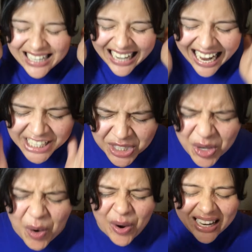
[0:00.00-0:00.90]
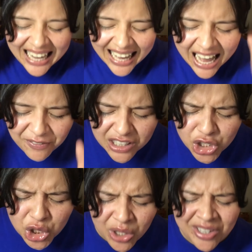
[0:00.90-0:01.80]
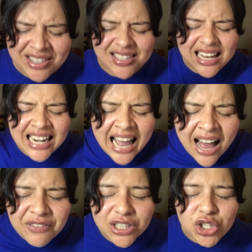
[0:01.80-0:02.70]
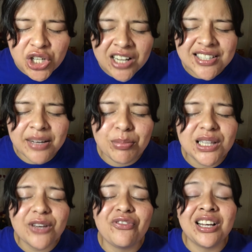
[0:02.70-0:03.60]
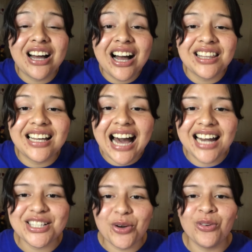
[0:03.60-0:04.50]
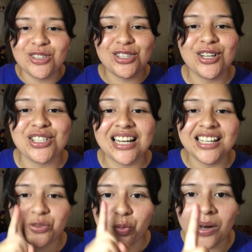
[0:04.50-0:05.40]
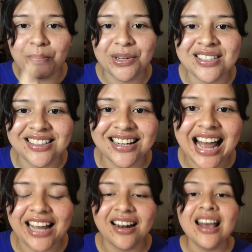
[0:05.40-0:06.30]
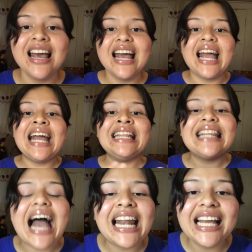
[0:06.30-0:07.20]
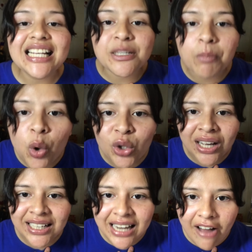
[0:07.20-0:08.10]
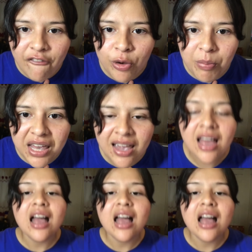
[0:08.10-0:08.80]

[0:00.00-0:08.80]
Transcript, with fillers: that I know, and I have the assurance, and I have the trust and belief in God that God is going to touch at least one person tonight, and that is more than enough for me.